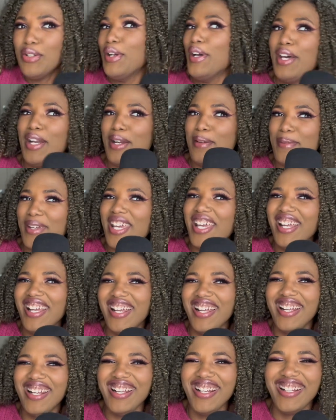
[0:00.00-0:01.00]
know what I
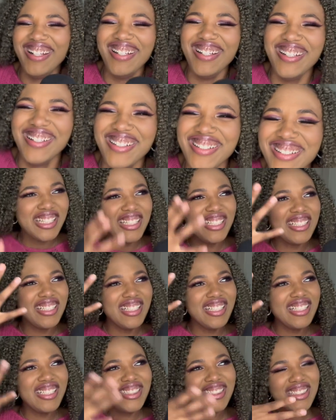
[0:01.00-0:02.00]
mean?
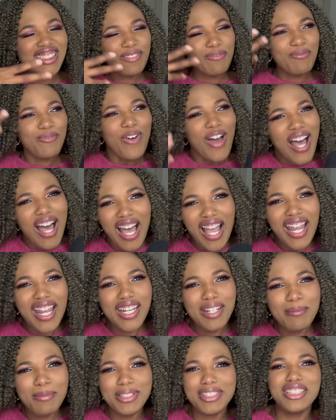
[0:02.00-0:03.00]
It's
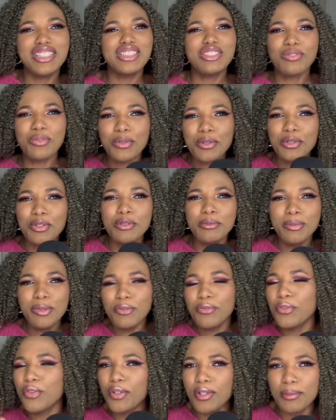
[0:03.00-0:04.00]
fine, but there's room
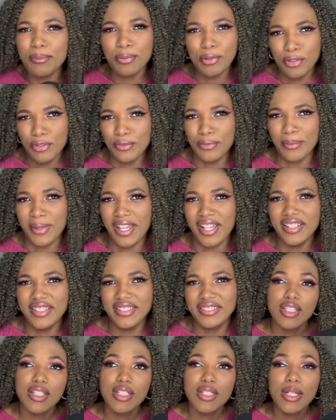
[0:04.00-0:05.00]
for improvement.
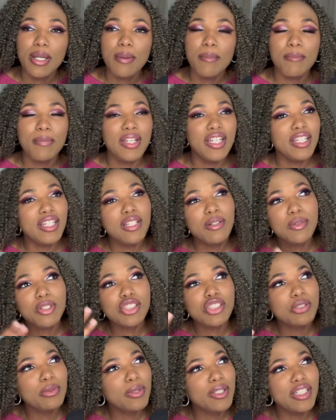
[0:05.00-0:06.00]
Many were
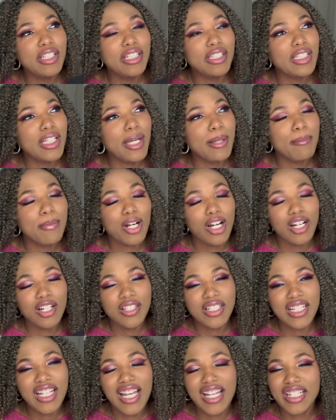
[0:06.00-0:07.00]
tweeting that
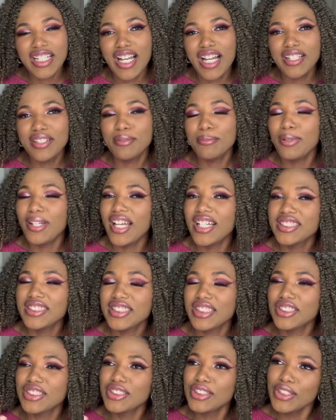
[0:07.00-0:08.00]
Barney had gotten
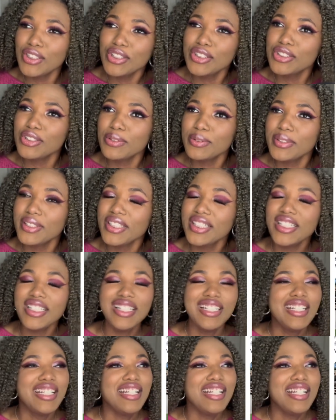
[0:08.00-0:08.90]
plastic surgery.